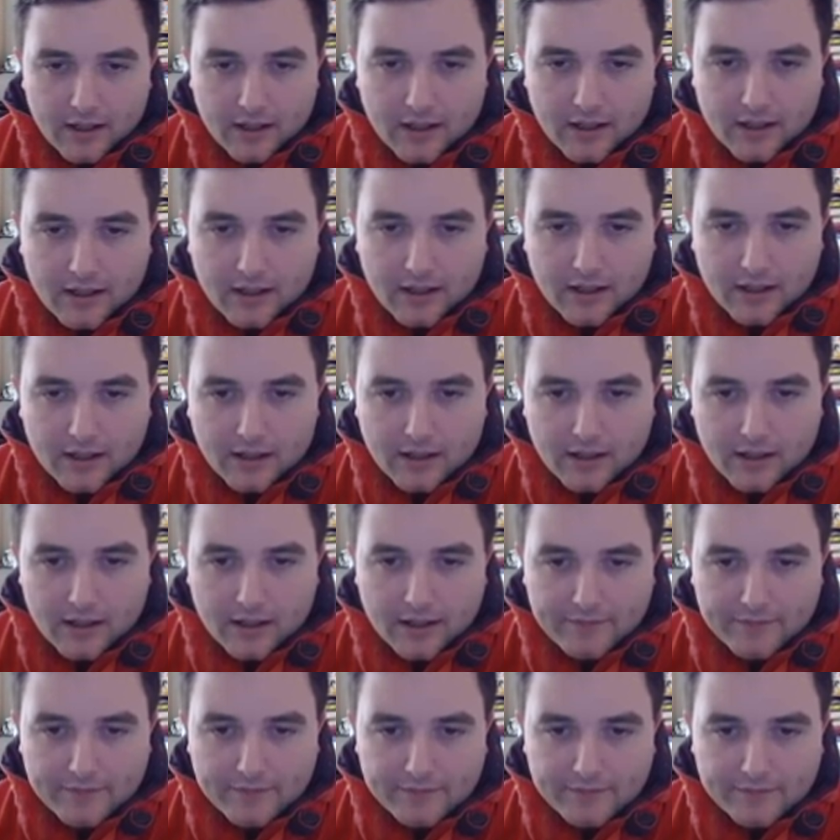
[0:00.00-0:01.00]
uh,
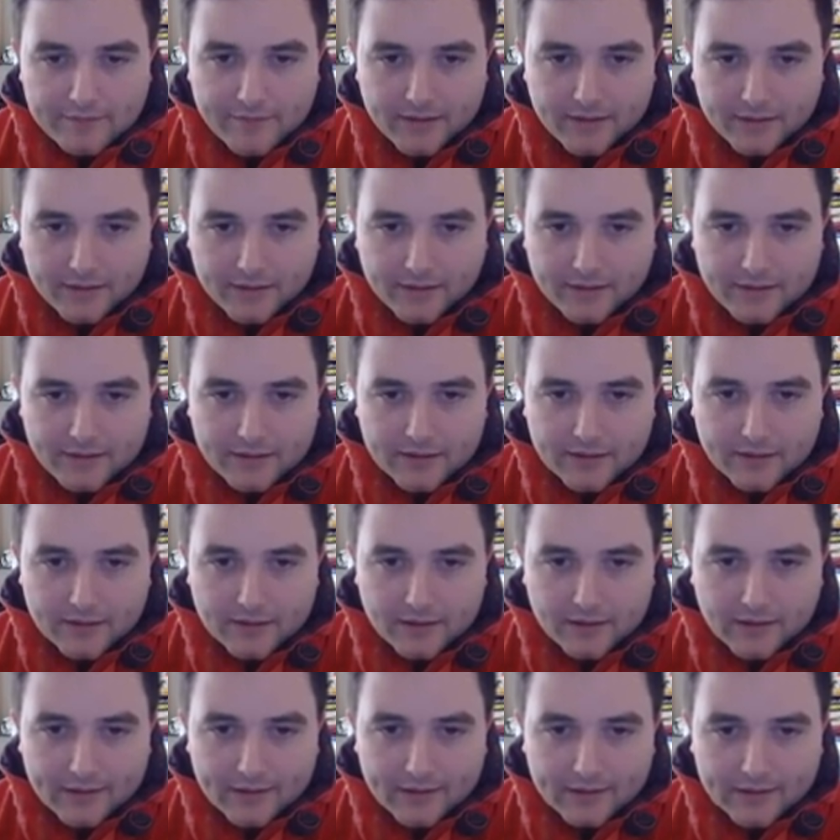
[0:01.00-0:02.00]
I think
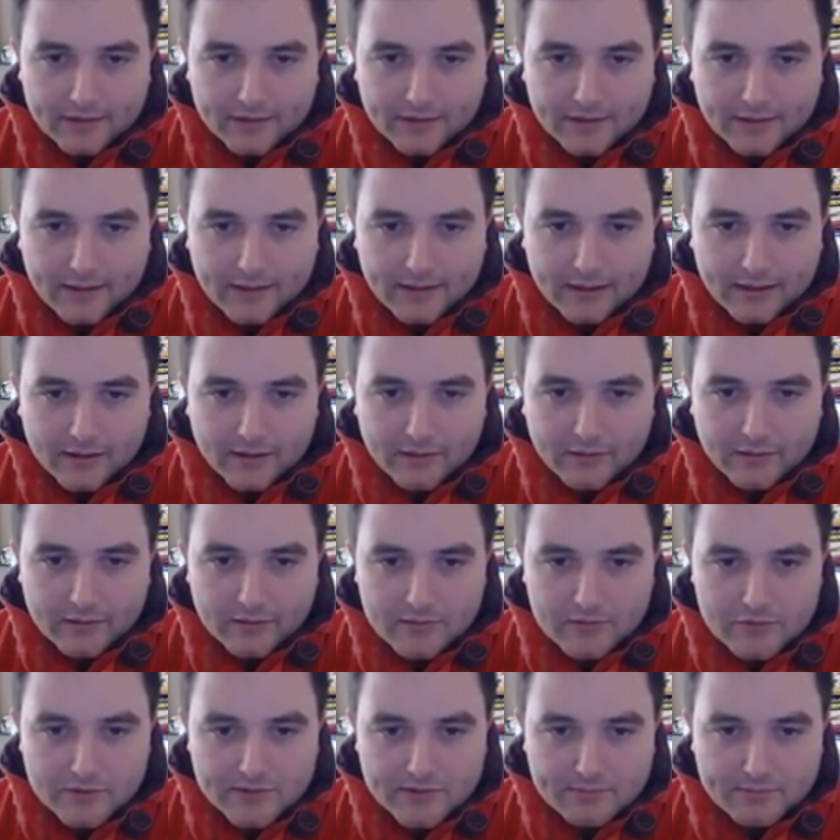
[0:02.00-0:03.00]
I can
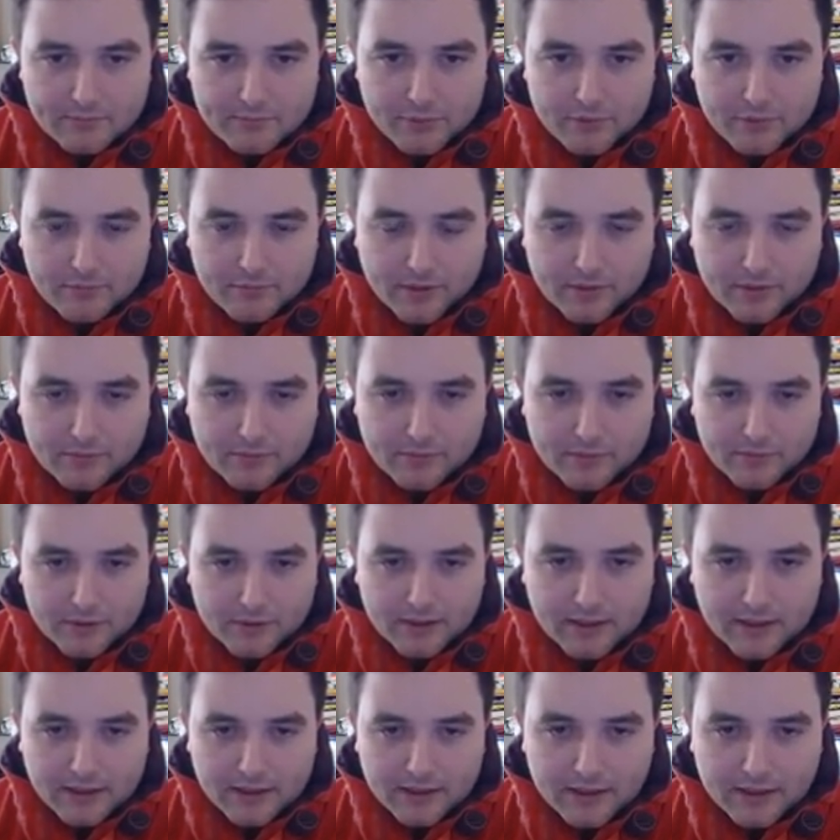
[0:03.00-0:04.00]
now just put my
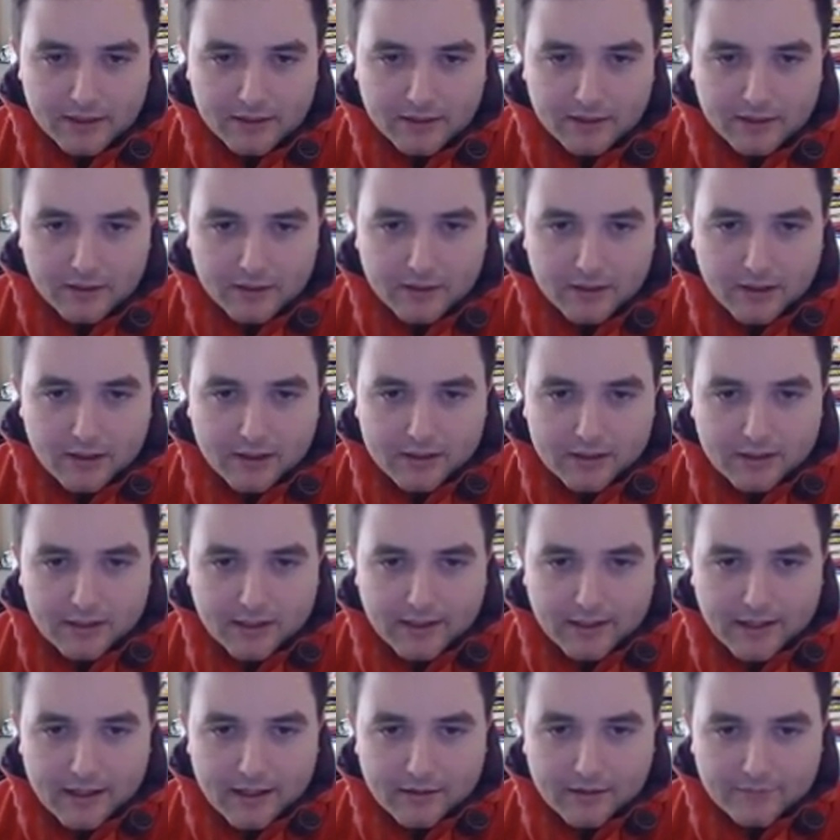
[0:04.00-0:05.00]
rook here,
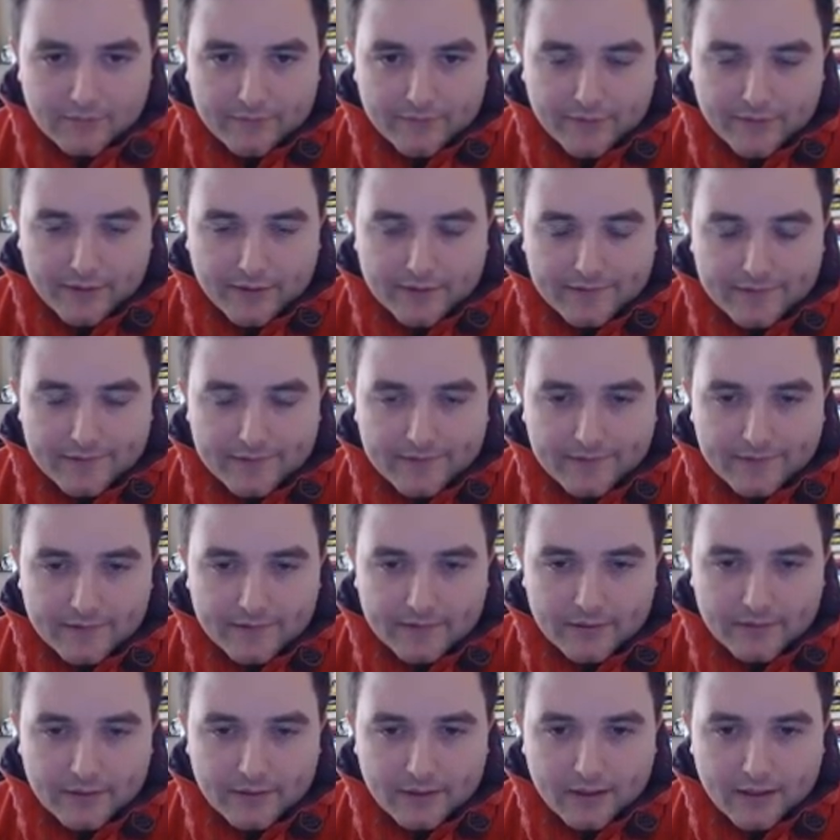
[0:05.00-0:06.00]
get out of this,
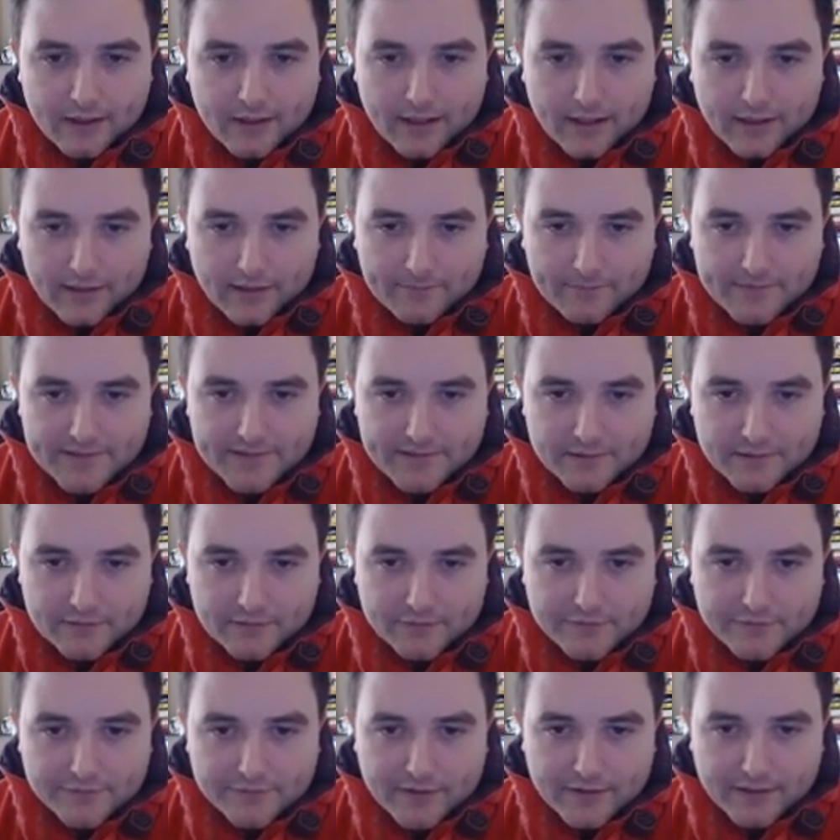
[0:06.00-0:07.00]
and I'm
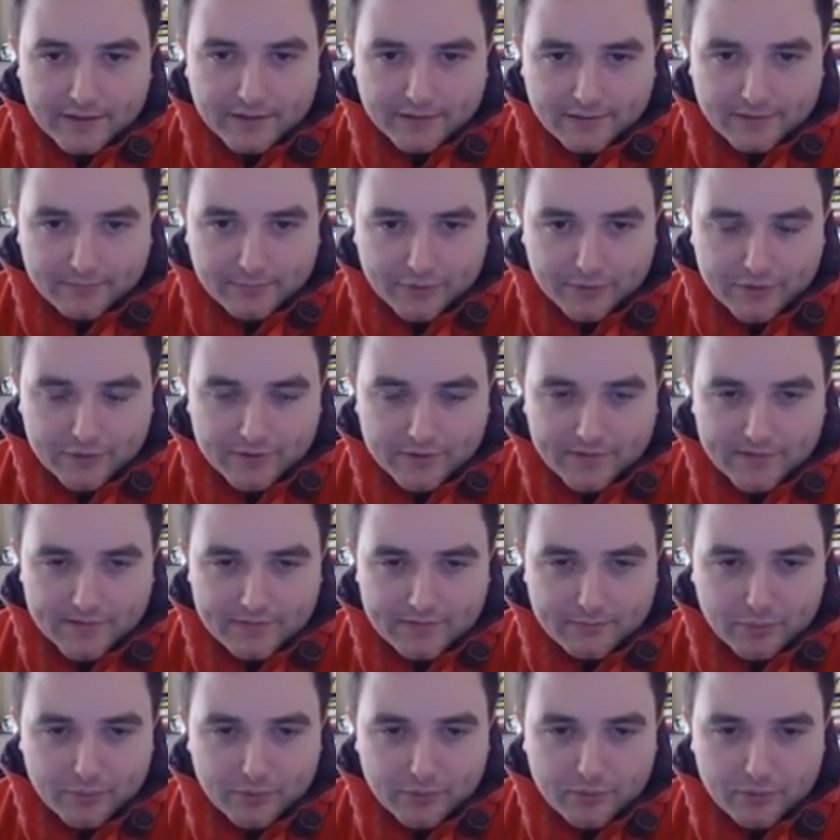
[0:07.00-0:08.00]
still threatening to push
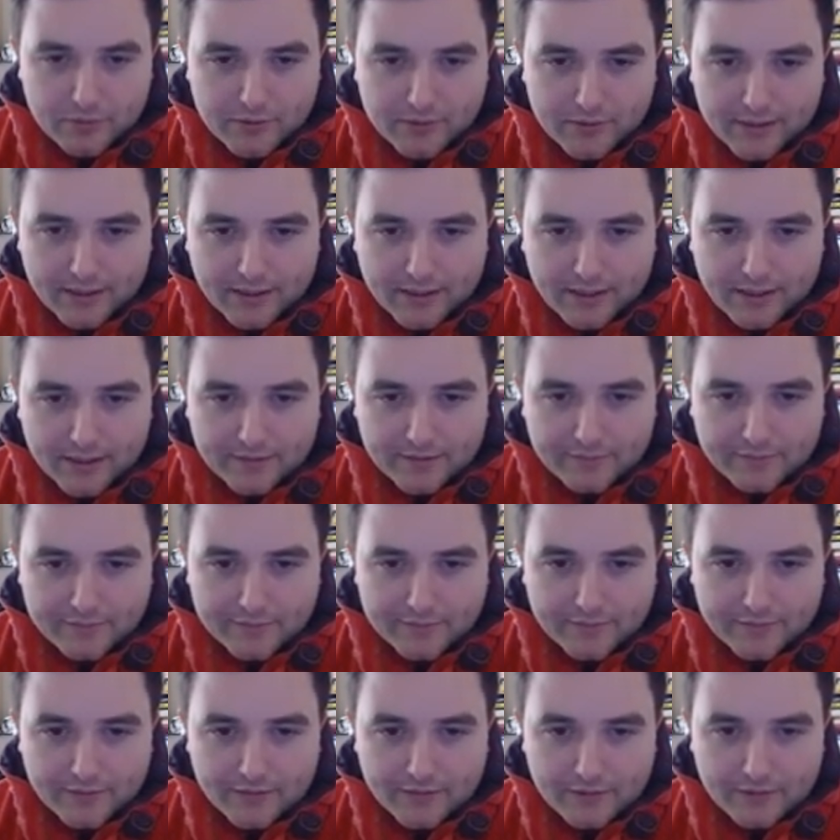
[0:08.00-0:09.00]
this pawn
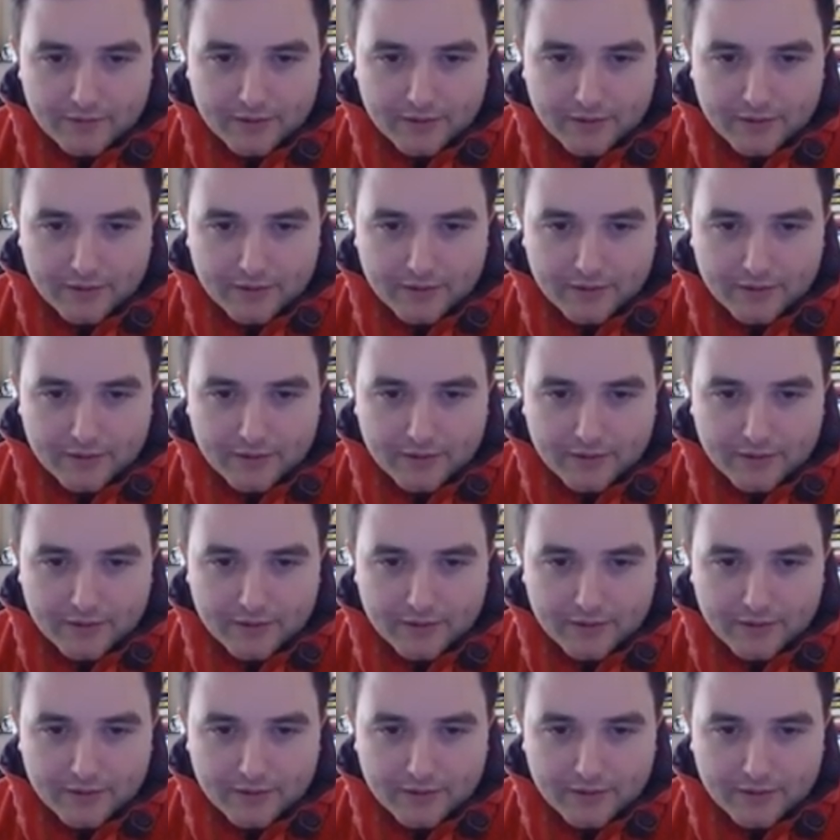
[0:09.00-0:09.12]
if